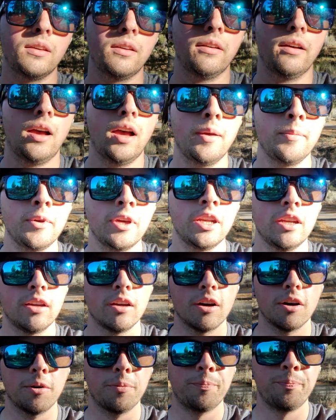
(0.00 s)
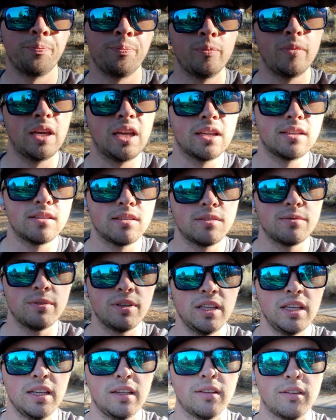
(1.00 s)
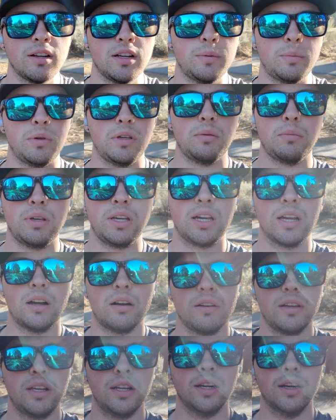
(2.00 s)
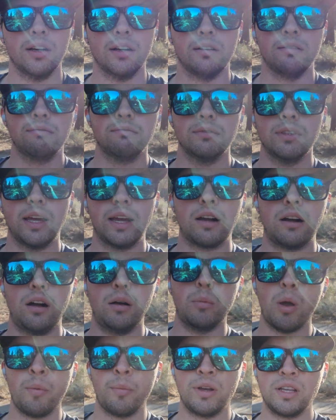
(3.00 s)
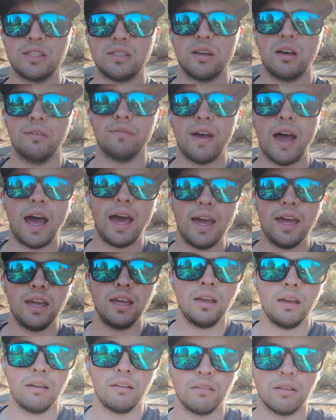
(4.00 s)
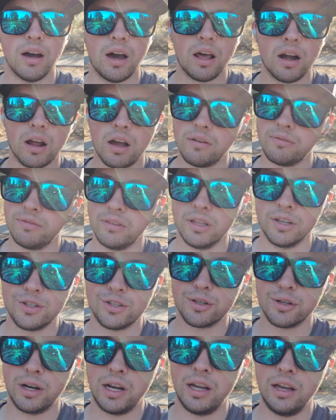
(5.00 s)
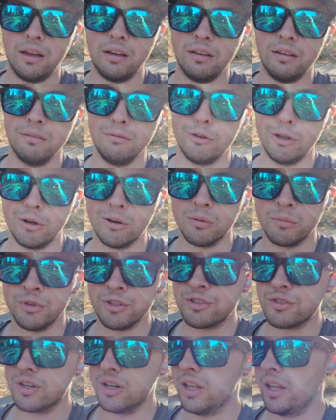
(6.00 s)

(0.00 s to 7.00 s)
I'm gonna go because it's really creepy being out here like all by myself. I got off of the trail, the normal trail I